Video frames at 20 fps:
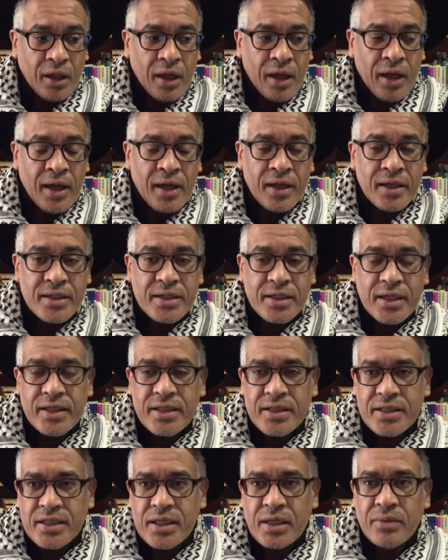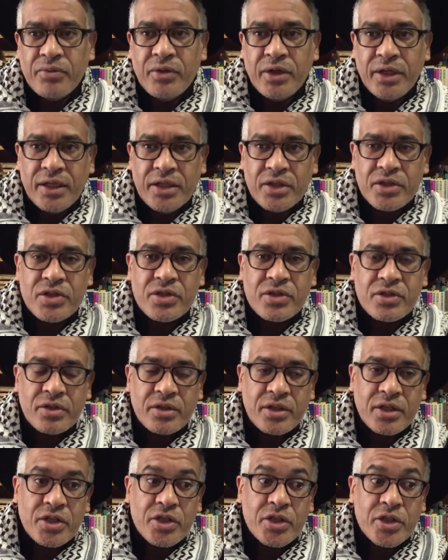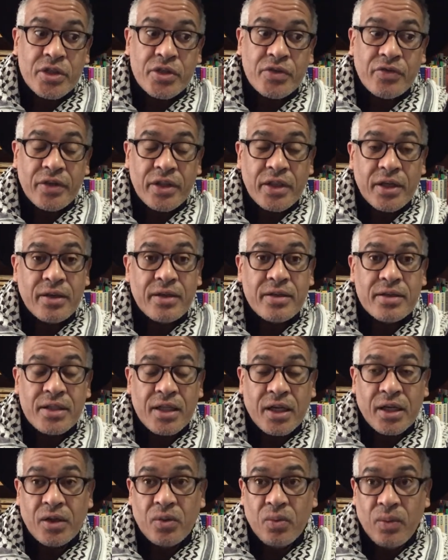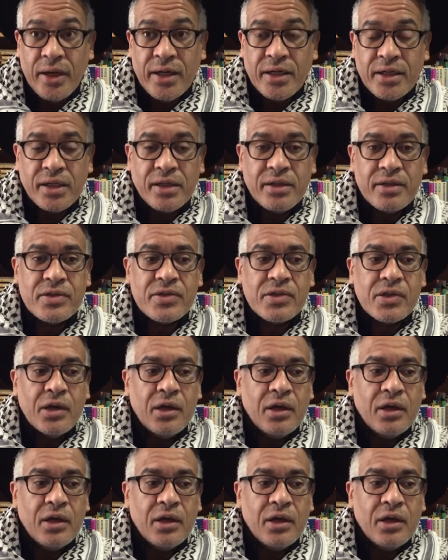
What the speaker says: and in some religious traditions for things like weddings,